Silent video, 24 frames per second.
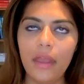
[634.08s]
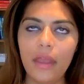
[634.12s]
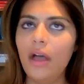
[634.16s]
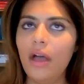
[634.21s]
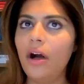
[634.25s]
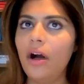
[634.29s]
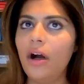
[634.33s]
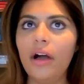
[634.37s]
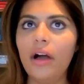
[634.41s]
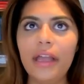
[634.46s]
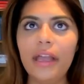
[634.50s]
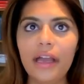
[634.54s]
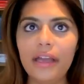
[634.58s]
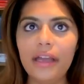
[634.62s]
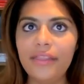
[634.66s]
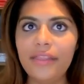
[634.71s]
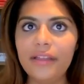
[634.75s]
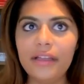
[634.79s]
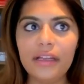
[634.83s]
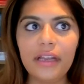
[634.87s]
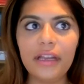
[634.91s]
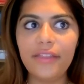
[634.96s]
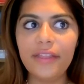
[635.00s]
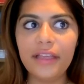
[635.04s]

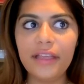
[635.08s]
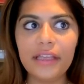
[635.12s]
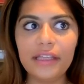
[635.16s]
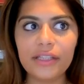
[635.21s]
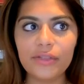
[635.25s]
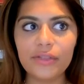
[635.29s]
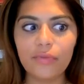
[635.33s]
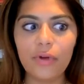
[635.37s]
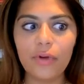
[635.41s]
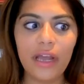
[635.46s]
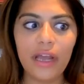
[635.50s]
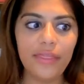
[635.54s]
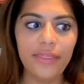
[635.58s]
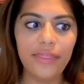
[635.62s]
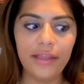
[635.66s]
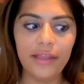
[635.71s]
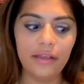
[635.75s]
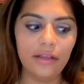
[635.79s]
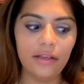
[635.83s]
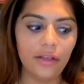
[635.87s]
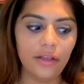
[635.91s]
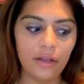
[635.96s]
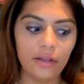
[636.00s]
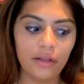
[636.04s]
I think it's right. I
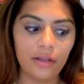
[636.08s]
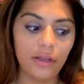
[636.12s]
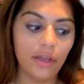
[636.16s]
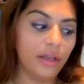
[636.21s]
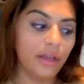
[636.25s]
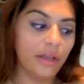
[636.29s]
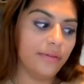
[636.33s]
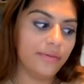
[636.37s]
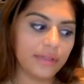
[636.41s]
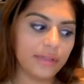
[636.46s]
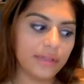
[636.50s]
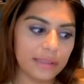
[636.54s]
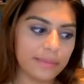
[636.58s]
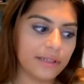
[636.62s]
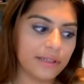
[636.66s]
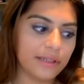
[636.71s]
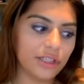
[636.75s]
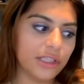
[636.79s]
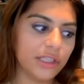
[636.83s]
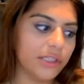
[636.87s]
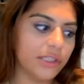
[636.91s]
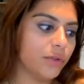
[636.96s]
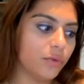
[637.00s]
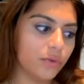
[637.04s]
think COVID
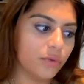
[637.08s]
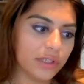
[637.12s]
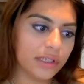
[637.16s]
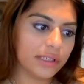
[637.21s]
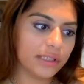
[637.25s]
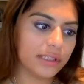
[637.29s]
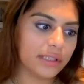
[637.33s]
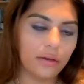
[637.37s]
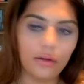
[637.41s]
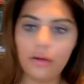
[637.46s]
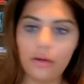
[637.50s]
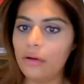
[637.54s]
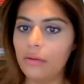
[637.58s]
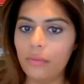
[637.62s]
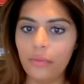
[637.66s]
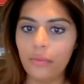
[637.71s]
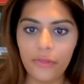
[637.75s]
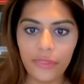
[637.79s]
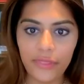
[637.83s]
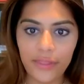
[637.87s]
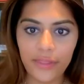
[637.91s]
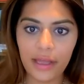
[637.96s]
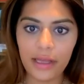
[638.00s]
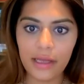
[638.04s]
especially taught us a lot with
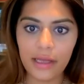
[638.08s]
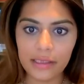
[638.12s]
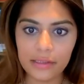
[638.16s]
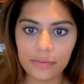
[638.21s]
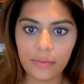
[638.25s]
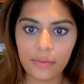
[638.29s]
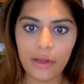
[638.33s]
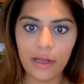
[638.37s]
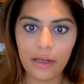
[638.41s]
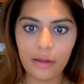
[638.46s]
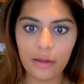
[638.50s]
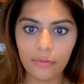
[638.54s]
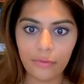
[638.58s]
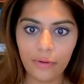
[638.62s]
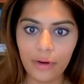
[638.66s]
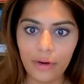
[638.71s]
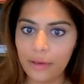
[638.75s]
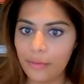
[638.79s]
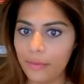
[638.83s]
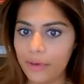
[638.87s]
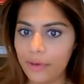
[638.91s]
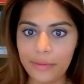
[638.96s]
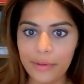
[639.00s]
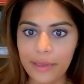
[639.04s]
that as well,
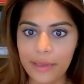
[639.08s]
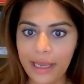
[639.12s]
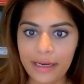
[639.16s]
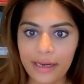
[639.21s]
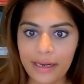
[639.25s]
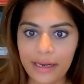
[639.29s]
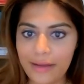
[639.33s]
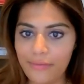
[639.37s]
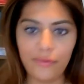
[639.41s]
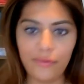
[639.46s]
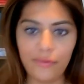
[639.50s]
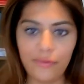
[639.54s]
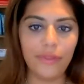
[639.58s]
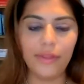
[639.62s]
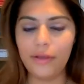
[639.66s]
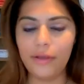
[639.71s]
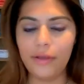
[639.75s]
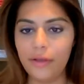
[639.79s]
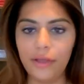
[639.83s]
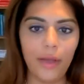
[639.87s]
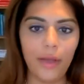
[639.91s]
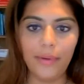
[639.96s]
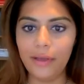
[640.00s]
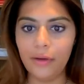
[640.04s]
right? Where we had everything
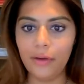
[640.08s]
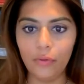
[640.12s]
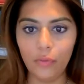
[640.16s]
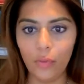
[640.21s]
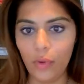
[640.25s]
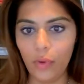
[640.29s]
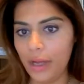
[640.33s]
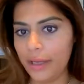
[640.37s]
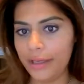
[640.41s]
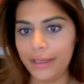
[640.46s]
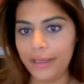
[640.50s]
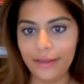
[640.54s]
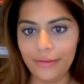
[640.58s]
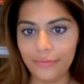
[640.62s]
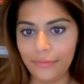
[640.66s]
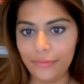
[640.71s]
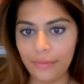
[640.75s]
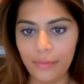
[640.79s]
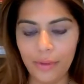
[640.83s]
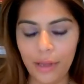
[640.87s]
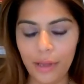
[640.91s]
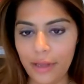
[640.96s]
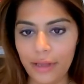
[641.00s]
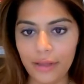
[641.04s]
going on, working
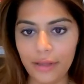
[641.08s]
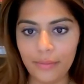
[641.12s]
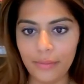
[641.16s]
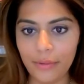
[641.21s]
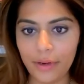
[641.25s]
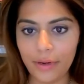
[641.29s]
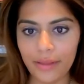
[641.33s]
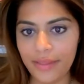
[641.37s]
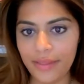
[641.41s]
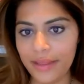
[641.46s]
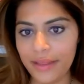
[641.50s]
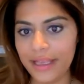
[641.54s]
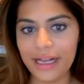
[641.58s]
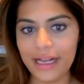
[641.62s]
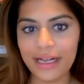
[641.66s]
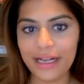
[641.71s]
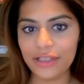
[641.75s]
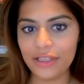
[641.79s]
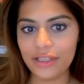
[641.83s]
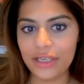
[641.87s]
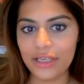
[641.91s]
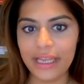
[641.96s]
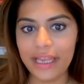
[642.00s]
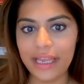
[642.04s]
from home, and I think
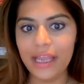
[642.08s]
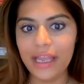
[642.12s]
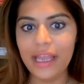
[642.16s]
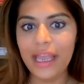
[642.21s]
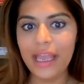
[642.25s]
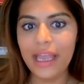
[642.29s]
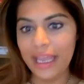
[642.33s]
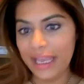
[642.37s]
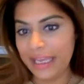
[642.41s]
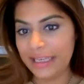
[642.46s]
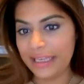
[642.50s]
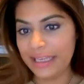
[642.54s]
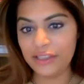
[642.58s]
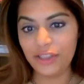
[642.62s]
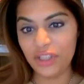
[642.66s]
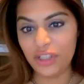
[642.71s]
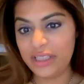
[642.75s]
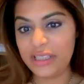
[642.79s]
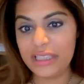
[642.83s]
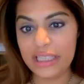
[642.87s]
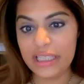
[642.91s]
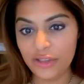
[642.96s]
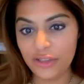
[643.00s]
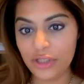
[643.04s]
actually
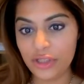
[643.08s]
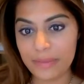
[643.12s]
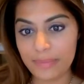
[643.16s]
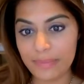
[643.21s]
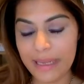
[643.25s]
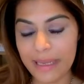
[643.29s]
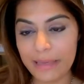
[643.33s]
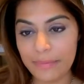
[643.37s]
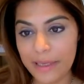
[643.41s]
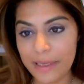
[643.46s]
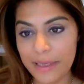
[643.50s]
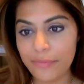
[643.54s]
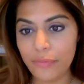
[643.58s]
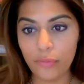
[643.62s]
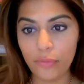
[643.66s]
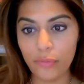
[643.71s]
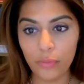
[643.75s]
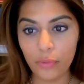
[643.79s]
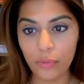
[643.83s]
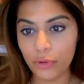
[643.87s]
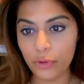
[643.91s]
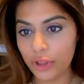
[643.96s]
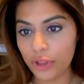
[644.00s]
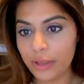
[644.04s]
it just make people
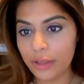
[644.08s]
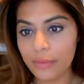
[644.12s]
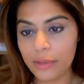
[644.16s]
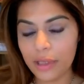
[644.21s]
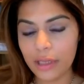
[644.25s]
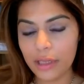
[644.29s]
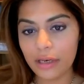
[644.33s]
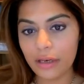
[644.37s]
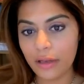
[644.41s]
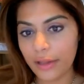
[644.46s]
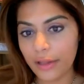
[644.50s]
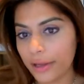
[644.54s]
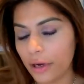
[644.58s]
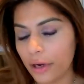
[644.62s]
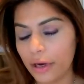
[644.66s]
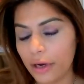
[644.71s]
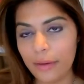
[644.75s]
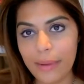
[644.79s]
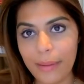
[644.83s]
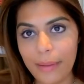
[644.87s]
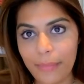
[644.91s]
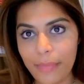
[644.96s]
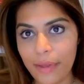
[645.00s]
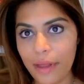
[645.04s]
more human. Like I
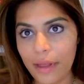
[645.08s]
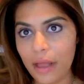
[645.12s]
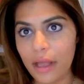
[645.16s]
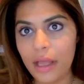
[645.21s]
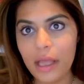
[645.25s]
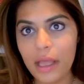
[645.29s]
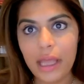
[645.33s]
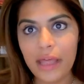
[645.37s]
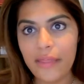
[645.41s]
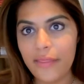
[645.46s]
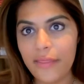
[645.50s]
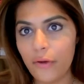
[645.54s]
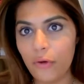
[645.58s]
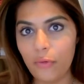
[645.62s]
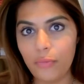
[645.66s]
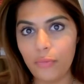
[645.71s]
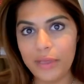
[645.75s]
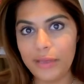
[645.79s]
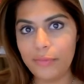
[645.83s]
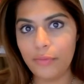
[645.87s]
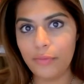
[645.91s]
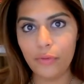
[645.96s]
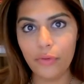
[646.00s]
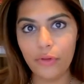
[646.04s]
remember there were
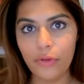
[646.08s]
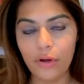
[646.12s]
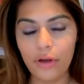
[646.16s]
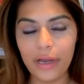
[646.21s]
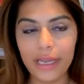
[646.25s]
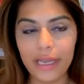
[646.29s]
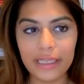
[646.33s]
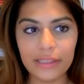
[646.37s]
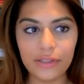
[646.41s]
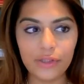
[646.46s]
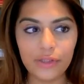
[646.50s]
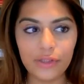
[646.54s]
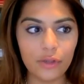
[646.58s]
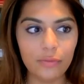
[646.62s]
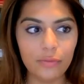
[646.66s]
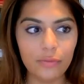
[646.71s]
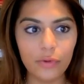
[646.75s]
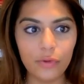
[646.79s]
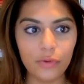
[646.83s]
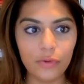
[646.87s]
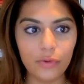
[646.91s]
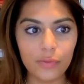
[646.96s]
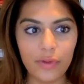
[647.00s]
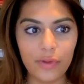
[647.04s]
people that I had Zoom
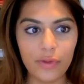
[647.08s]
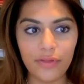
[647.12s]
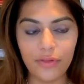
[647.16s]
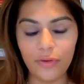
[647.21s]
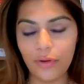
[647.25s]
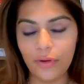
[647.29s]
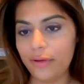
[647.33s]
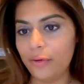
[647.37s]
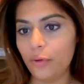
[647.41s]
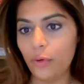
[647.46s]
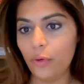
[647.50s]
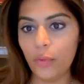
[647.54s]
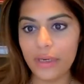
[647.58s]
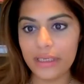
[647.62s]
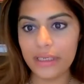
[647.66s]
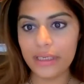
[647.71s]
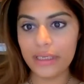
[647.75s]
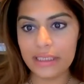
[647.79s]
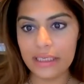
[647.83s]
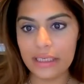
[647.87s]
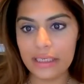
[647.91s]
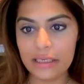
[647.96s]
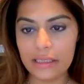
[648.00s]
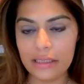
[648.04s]
calls with that I'd always
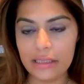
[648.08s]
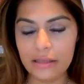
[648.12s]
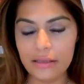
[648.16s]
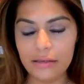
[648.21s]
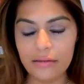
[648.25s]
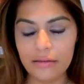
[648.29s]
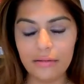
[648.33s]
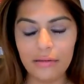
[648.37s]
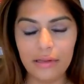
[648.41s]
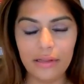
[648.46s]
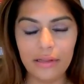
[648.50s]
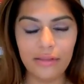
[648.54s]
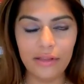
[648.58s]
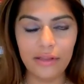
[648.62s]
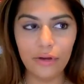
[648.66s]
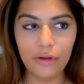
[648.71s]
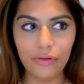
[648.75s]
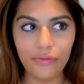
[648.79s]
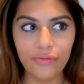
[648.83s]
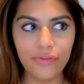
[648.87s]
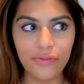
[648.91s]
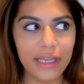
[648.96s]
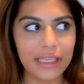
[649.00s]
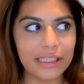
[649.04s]
seen in the
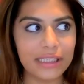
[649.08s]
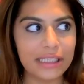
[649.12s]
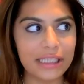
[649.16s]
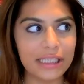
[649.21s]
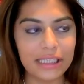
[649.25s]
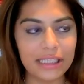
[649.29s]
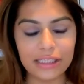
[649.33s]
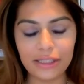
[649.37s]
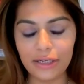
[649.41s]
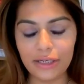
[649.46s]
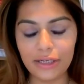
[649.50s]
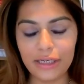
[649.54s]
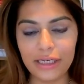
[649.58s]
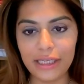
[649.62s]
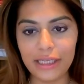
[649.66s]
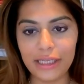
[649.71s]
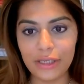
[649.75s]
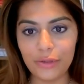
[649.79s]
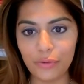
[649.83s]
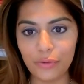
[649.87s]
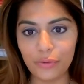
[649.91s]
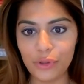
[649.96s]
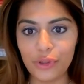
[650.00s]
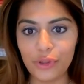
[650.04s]
office, and then suddenly
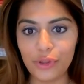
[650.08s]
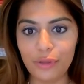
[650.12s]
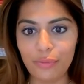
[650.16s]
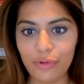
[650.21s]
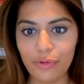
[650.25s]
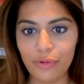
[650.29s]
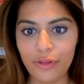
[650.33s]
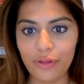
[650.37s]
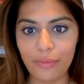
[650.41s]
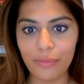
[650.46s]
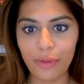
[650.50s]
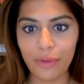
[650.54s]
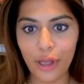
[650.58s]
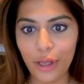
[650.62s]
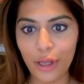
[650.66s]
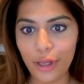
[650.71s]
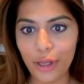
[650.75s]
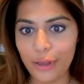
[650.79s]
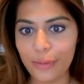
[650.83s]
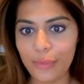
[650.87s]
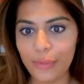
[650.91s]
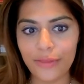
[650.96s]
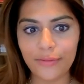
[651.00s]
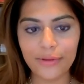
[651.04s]
you're on Zoom with them at
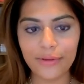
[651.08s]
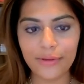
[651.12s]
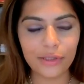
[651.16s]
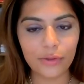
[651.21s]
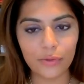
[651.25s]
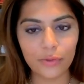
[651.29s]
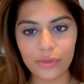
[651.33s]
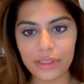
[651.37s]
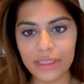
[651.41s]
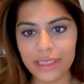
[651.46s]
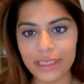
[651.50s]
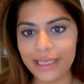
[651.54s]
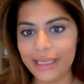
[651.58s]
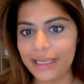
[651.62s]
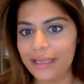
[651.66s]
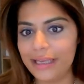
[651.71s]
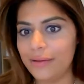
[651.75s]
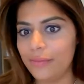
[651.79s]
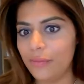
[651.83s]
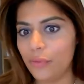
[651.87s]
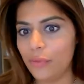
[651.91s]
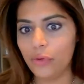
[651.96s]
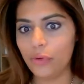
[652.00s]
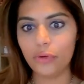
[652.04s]
home, whether it's your
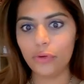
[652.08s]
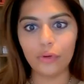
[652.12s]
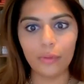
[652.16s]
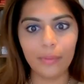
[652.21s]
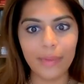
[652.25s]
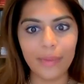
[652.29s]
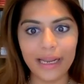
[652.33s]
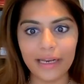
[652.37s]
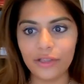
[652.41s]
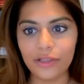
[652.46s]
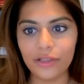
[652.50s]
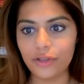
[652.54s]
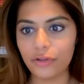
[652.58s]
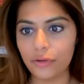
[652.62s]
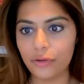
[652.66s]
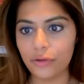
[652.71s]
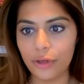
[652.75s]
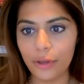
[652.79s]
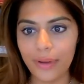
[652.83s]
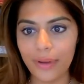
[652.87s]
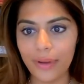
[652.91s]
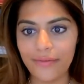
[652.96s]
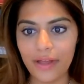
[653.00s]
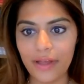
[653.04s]
team or your manager or
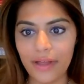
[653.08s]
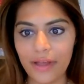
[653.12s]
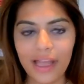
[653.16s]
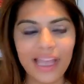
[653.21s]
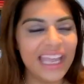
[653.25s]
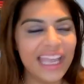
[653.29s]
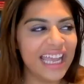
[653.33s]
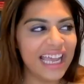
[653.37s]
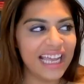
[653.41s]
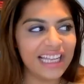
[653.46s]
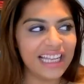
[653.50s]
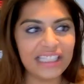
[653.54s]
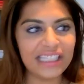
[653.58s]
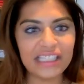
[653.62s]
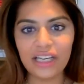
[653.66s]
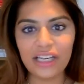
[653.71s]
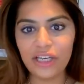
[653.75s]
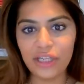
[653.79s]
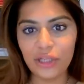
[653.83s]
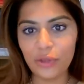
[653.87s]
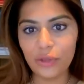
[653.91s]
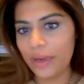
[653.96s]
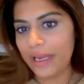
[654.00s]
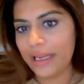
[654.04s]
whoever, and
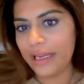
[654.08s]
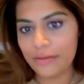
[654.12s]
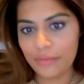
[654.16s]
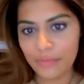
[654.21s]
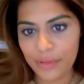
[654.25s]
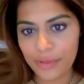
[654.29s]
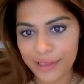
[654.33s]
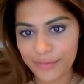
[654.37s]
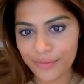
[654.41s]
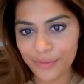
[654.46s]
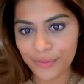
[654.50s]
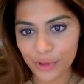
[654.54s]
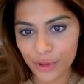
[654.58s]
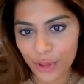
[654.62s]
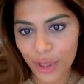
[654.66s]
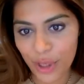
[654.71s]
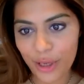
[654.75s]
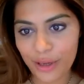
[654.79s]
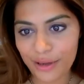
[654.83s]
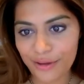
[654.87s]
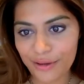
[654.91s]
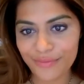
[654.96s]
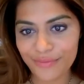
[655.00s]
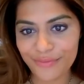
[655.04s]
suddenly you're in people's
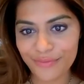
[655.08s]
home.